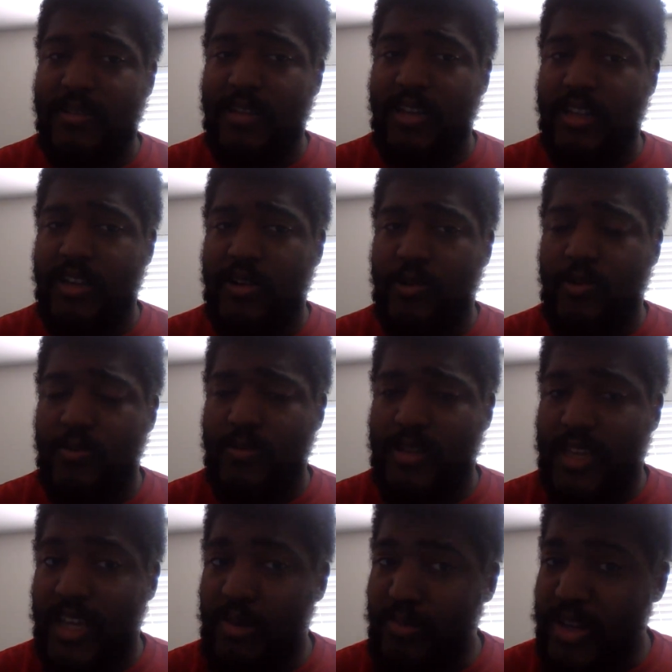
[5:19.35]
you know,
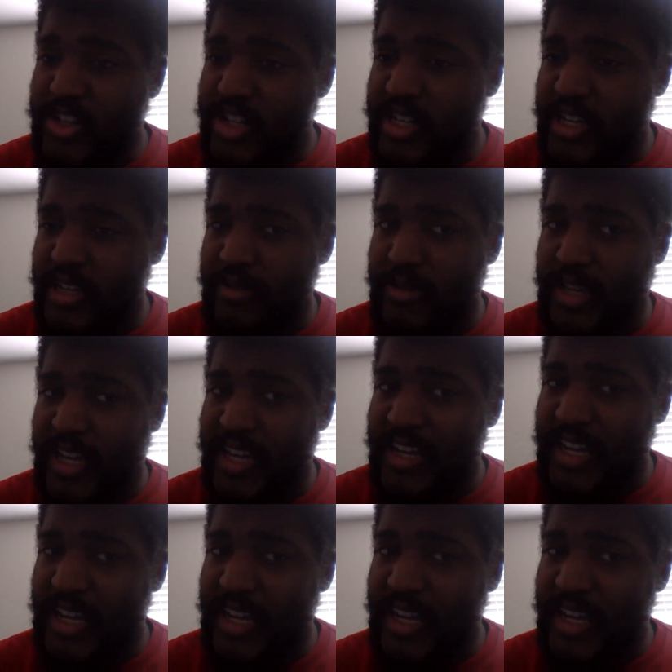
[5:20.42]
can Michigan can